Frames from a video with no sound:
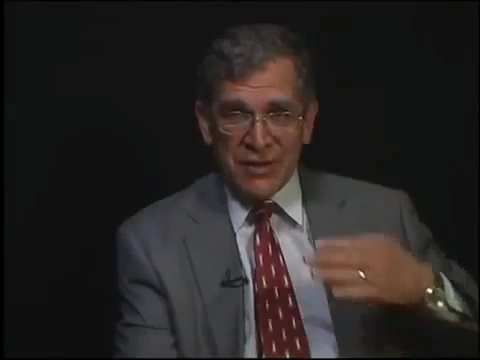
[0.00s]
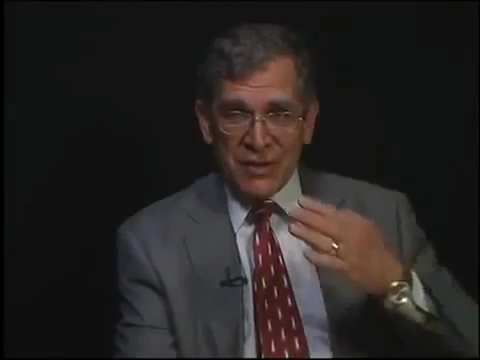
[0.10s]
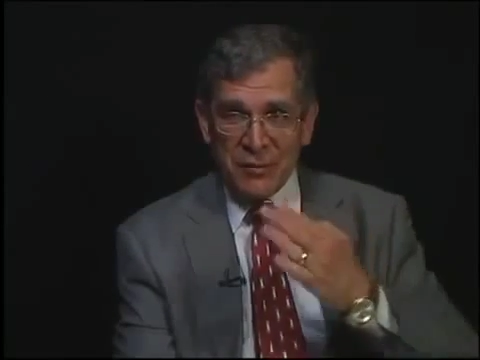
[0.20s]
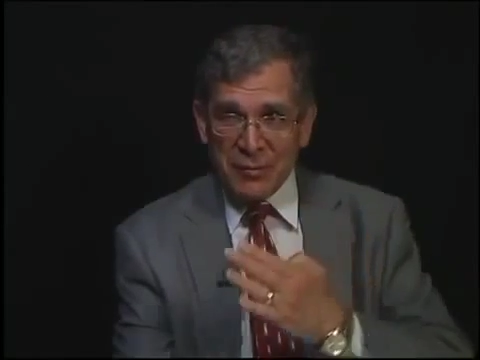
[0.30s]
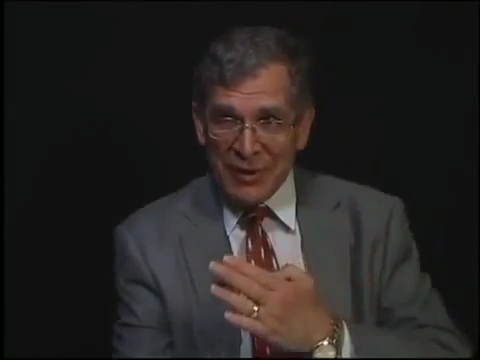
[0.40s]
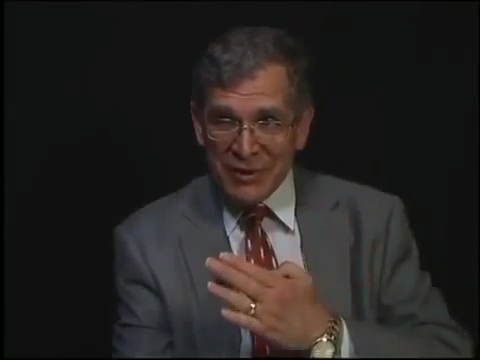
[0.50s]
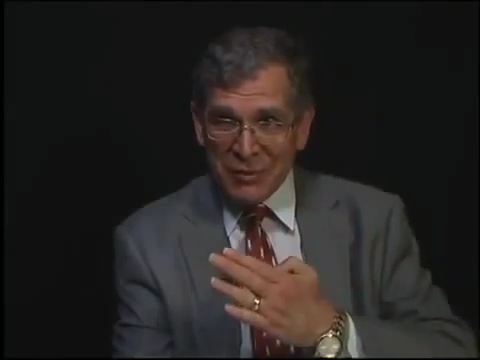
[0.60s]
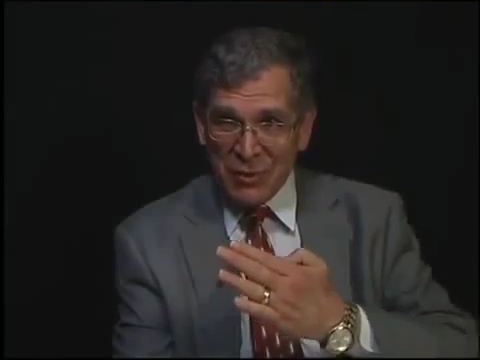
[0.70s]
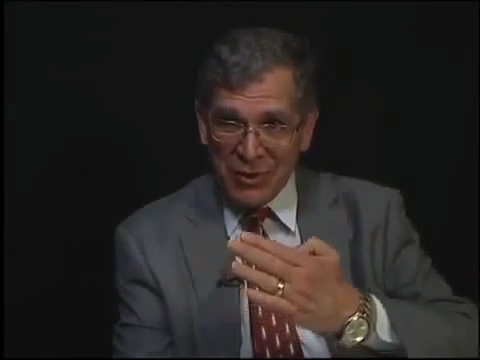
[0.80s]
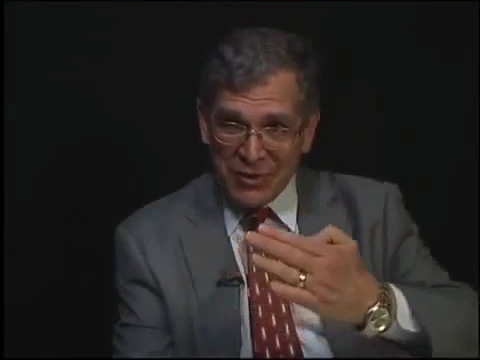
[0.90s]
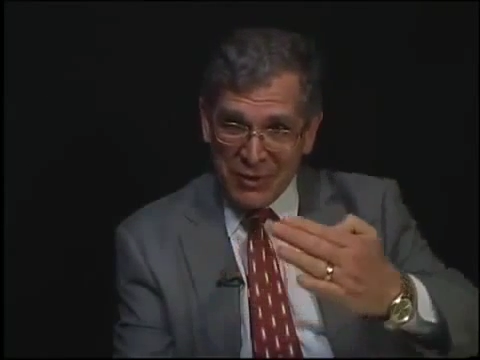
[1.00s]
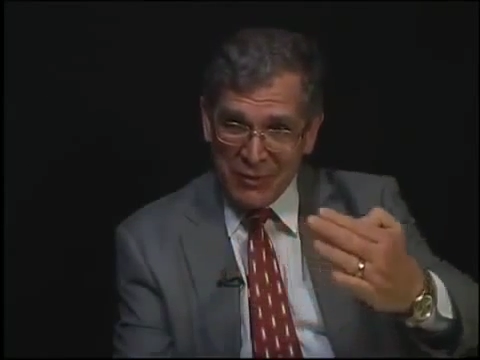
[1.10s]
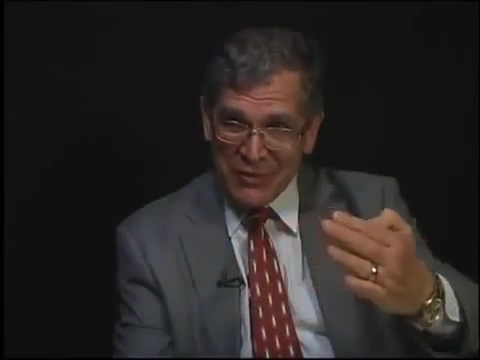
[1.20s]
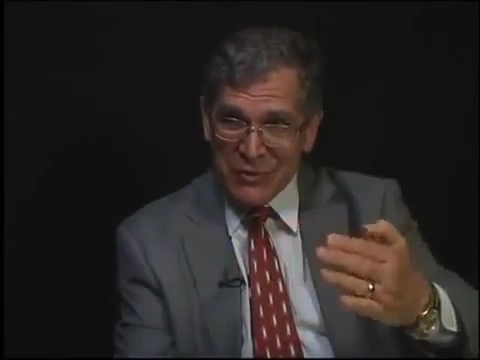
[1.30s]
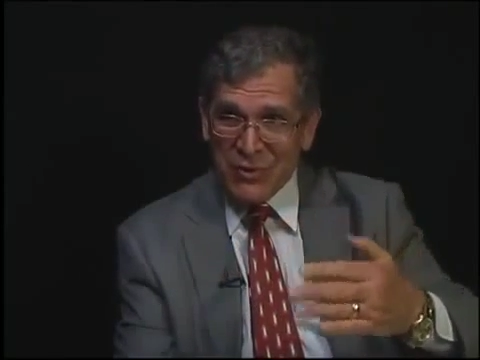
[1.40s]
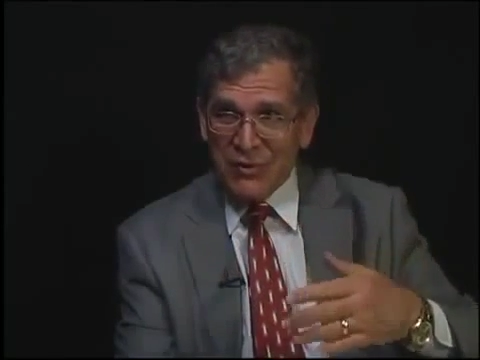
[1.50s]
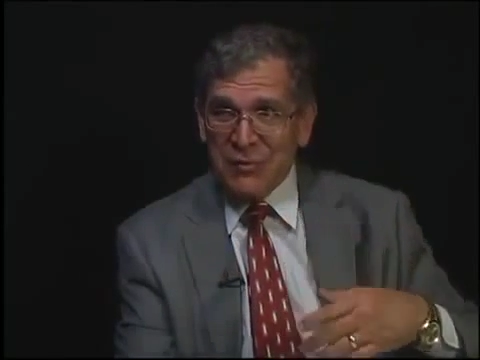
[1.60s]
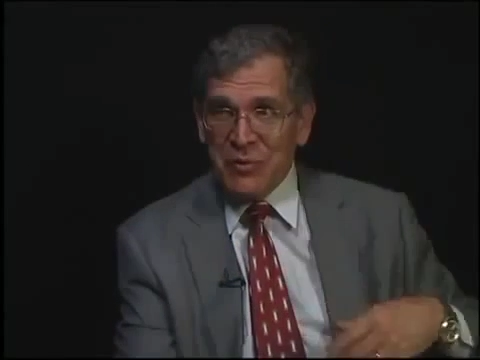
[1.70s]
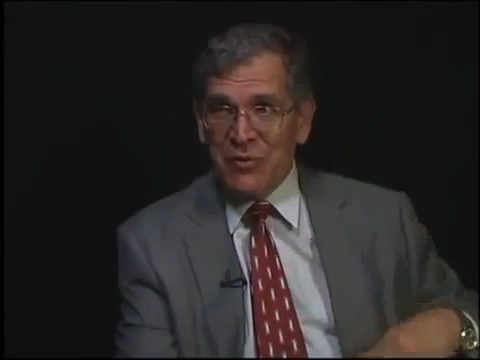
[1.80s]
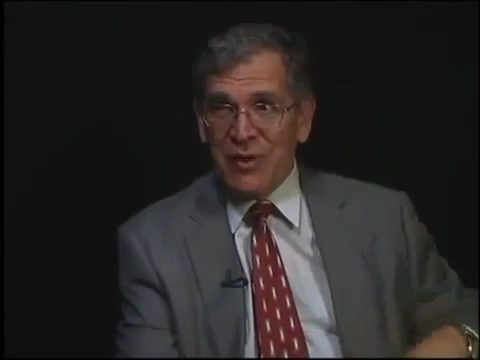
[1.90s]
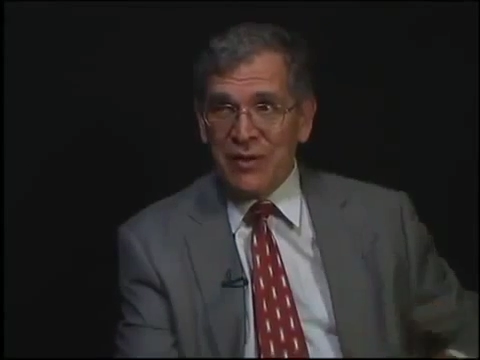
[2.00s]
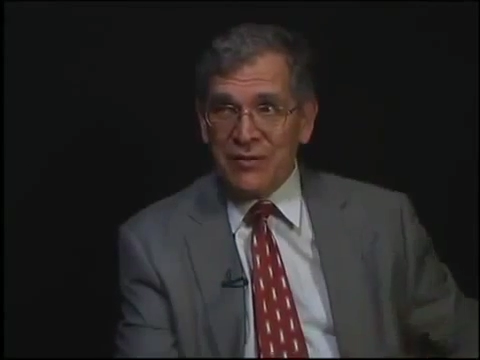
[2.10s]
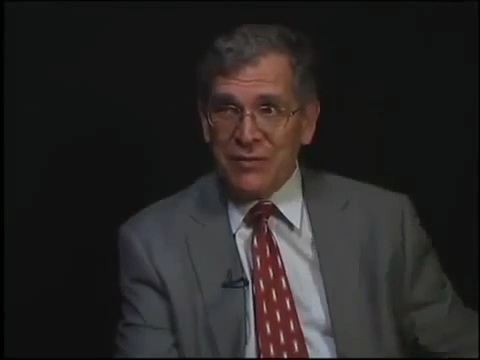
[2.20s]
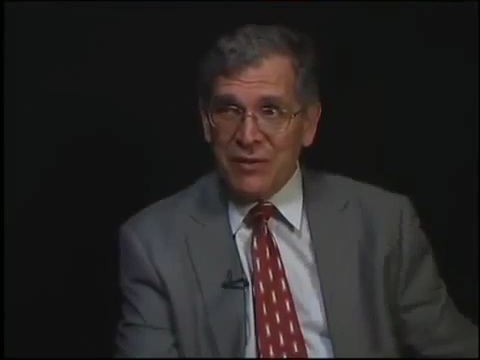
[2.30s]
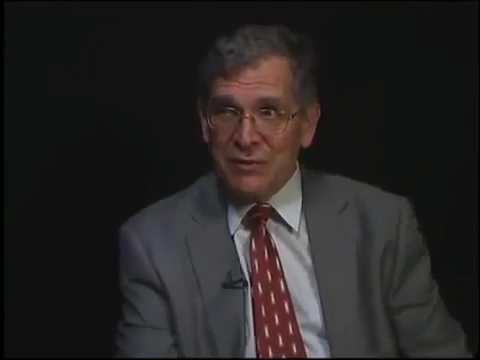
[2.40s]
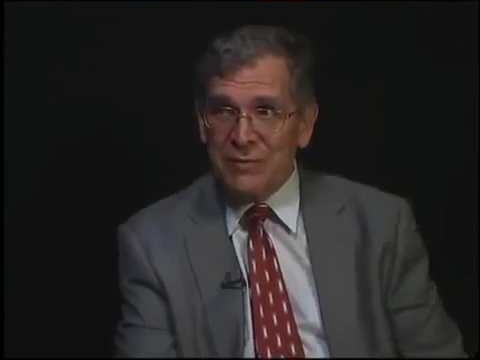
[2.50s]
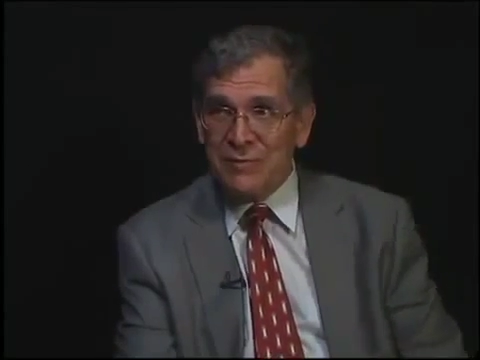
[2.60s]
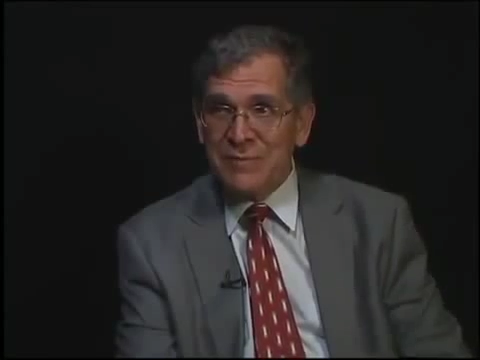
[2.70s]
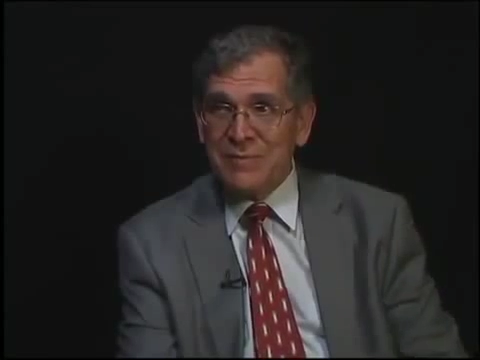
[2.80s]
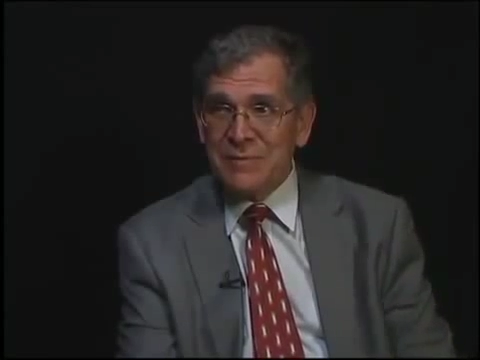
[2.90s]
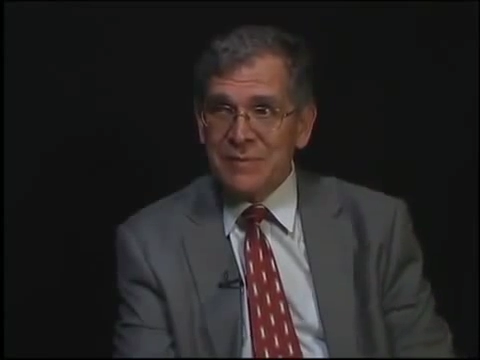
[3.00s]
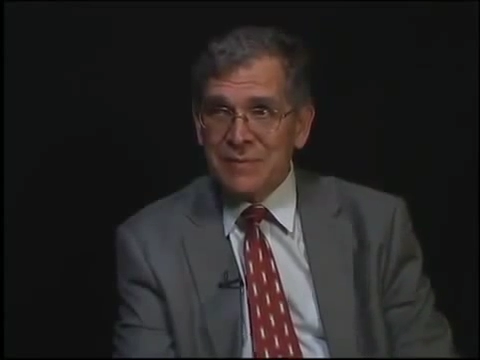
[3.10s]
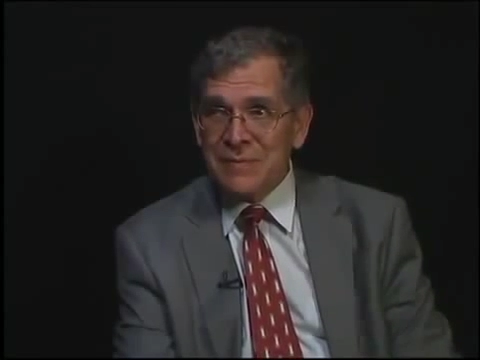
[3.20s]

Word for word: So, this is like our benchmark that we sort of move out from.